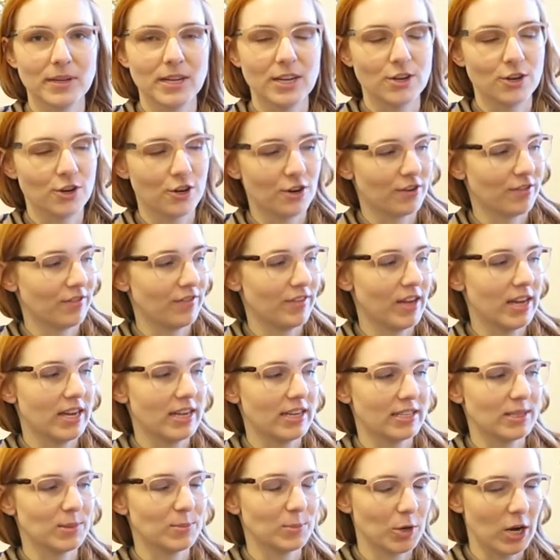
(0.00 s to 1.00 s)
in your
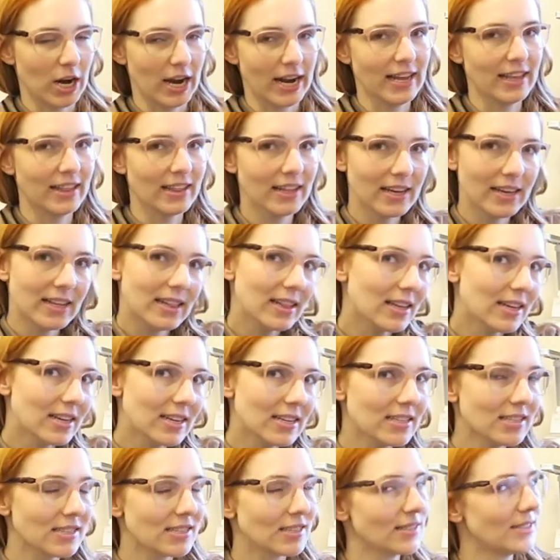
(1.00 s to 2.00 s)
face bright like
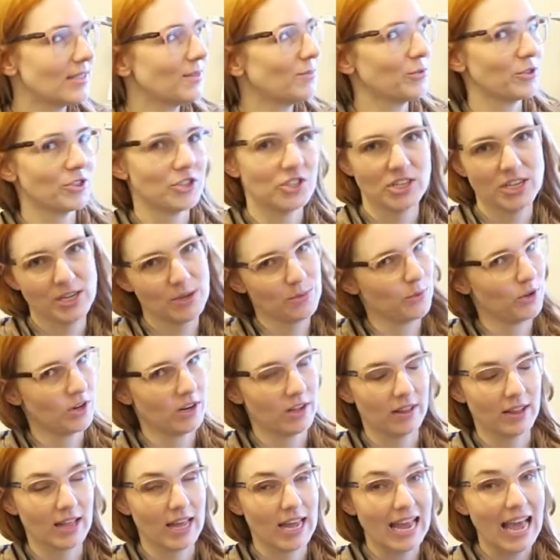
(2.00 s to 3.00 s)
this, which he
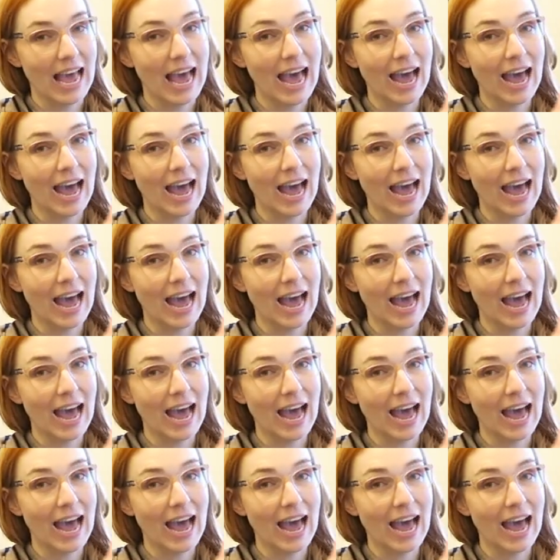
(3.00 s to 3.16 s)
wouldn't like.